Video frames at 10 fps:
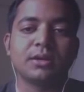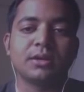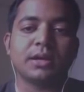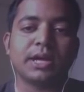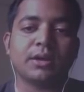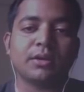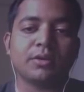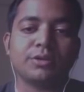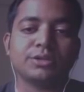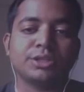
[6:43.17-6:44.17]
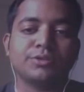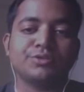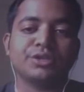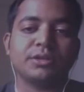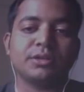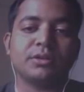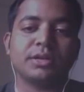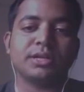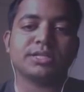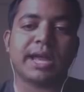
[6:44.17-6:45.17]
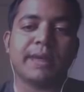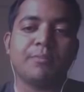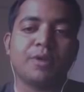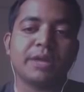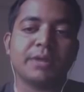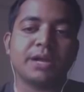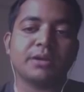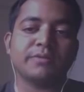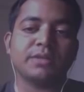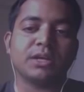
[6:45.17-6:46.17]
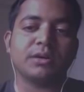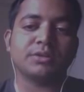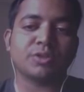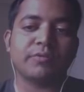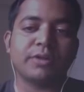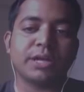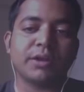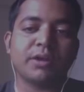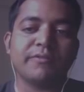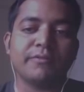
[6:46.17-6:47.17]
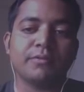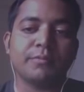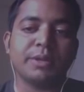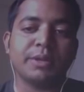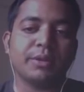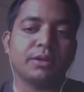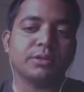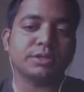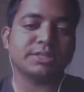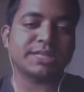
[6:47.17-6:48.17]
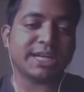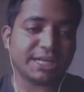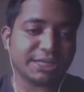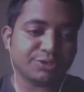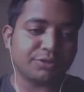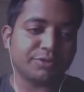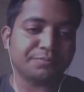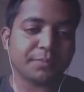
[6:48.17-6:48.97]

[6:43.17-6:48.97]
and constitution is embodiment of the sovereignty of people. So is that understood?